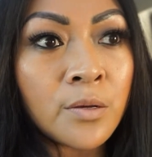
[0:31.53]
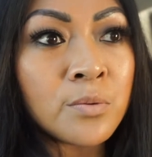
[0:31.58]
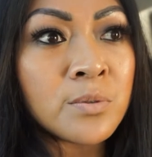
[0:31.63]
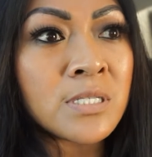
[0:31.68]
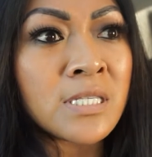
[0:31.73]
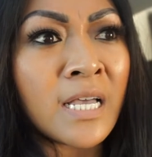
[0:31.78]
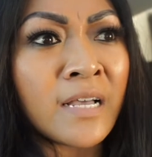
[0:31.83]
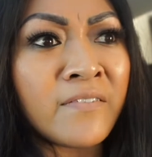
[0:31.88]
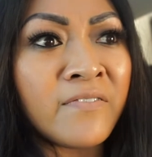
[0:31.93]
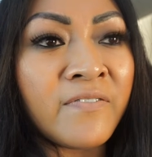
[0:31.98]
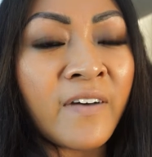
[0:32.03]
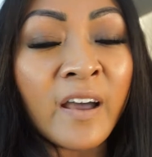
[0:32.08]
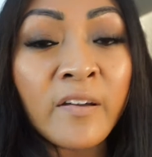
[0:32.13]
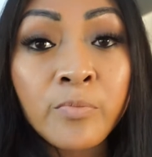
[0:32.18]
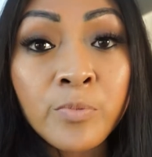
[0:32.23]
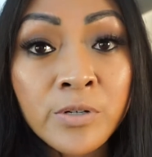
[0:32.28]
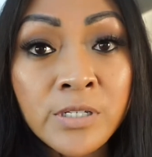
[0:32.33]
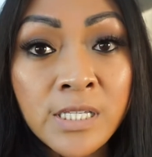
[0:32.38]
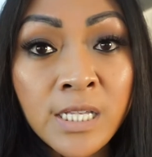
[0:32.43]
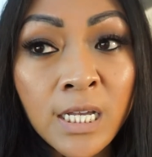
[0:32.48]
It was like
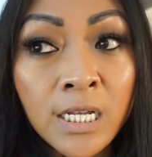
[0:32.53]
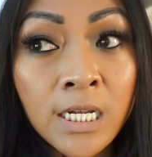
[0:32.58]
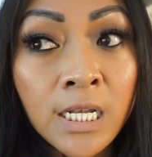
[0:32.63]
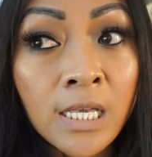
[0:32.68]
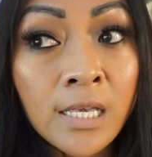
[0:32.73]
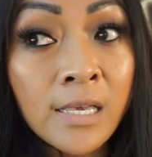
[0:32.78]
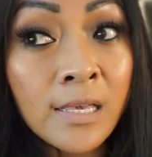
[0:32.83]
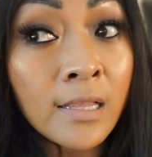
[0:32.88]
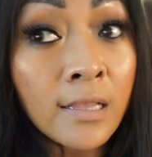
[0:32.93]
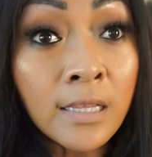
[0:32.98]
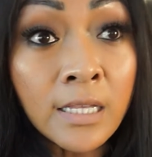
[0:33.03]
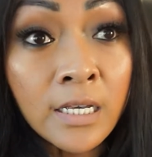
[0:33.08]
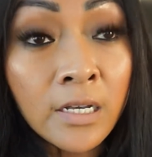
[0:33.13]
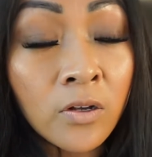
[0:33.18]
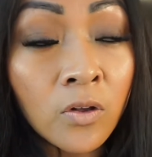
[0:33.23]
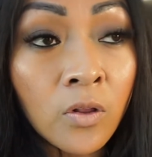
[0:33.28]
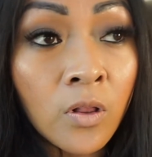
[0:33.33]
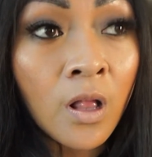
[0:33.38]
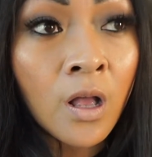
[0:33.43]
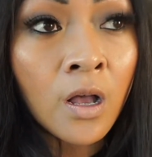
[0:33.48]
5%
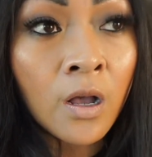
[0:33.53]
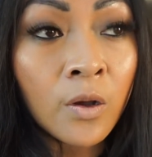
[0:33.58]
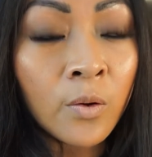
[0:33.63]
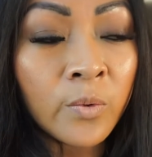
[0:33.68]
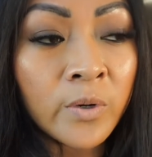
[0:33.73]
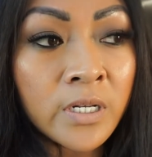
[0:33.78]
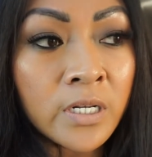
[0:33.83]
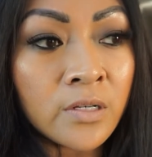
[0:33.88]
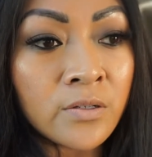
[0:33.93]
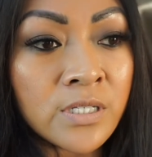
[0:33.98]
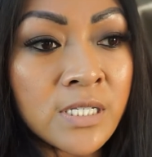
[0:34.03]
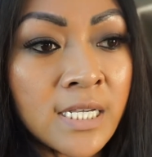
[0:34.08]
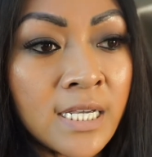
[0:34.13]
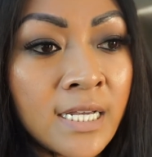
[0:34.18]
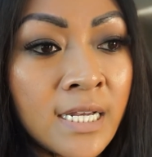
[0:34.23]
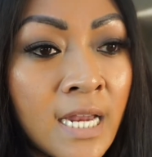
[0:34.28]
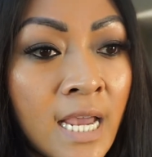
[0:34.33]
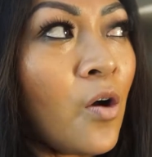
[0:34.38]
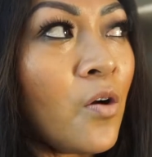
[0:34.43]
illegal window tint.